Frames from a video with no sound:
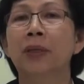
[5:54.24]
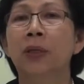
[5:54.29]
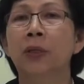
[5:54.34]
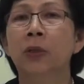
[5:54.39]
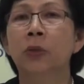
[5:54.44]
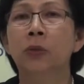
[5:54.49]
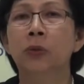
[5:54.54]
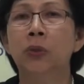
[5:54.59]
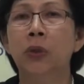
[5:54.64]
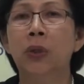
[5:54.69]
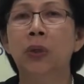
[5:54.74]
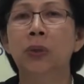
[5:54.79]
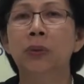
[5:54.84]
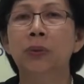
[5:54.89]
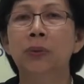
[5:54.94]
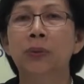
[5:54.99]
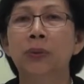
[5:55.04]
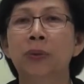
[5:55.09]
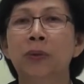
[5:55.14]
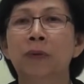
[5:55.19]
So
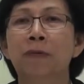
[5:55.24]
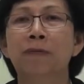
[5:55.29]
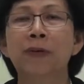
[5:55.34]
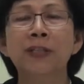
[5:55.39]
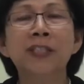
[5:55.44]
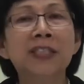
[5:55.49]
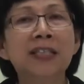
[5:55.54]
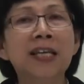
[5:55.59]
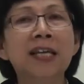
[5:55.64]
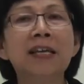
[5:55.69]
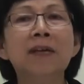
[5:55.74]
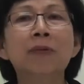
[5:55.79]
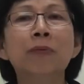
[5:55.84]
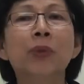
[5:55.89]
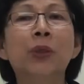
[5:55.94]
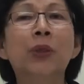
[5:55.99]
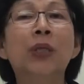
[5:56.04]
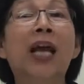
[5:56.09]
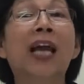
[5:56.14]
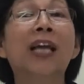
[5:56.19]
first thing,
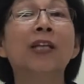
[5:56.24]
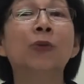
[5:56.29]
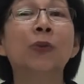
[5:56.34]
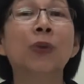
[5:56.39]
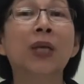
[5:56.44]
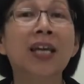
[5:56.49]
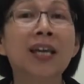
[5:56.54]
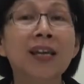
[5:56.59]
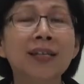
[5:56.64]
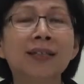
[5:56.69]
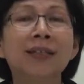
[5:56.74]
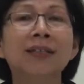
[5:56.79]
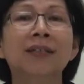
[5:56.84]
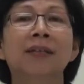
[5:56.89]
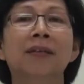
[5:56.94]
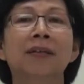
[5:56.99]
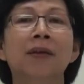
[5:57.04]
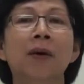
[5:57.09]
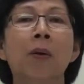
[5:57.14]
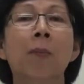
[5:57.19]
we tend to eat
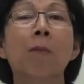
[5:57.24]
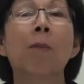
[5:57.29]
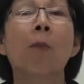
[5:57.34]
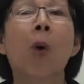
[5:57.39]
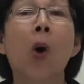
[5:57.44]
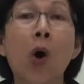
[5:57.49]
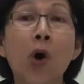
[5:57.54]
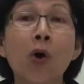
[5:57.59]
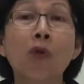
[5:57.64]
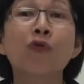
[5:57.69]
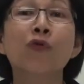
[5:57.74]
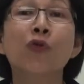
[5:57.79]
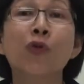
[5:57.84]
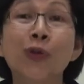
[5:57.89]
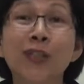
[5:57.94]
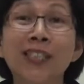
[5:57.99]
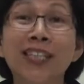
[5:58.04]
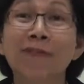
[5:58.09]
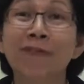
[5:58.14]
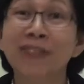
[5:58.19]
more
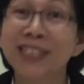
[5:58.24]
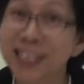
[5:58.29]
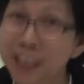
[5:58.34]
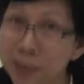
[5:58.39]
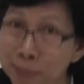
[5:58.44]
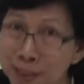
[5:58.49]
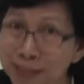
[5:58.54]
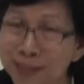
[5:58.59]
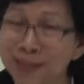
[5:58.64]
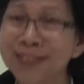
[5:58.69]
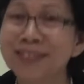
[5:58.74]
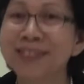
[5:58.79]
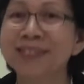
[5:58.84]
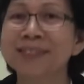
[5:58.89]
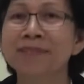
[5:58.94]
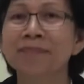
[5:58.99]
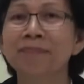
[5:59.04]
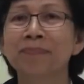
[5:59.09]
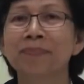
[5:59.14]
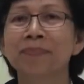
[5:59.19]
fruits and vegetables,
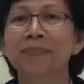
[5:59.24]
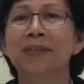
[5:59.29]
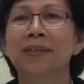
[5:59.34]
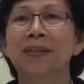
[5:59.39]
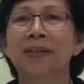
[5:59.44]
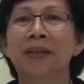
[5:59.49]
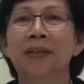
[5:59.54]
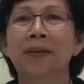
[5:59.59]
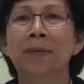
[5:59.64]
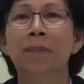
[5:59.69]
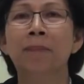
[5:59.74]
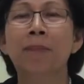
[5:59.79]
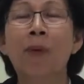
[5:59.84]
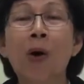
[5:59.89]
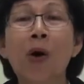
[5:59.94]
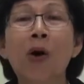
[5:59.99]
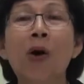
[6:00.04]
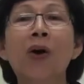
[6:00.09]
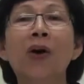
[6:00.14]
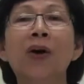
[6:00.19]

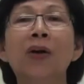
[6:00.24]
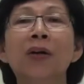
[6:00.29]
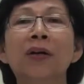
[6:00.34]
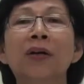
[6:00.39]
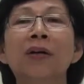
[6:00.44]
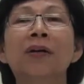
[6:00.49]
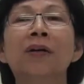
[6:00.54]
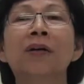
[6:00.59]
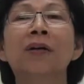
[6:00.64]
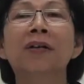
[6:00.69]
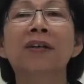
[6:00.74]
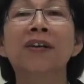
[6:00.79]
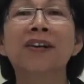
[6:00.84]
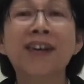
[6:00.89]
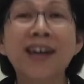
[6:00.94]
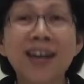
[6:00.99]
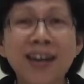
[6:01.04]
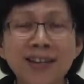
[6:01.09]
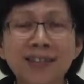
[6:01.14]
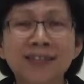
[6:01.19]
more
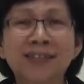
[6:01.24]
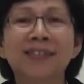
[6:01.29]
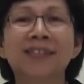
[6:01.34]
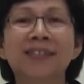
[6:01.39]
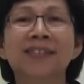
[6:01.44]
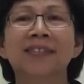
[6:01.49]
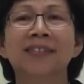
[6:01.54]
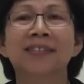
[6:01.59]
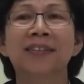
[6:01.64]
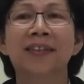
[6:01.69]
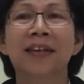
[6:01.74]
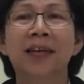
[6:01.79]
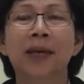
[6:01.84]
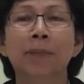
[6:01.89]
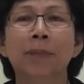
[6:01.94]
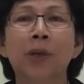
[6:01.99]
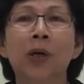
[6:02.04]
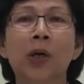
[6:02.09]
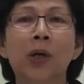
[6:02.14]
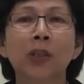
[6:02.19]
greens,
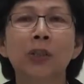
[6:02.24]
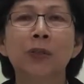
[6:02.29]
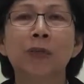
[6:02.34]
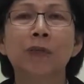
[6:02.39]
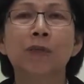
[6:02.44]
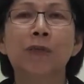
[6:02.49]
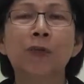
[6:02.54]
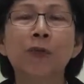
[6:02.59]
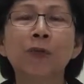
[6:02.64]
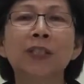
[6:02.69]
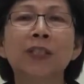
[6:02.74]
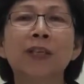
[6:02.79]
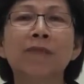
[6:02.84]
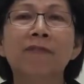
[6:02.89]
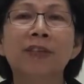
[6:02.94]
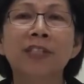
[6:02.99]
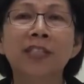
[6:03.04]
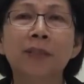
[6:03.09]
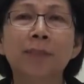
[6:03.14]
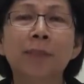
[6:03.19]
because fruits and
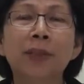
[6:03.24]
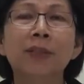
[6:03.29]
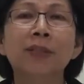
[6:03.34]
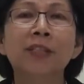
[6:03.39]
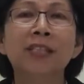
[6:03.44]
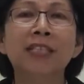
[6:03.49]
vegetables,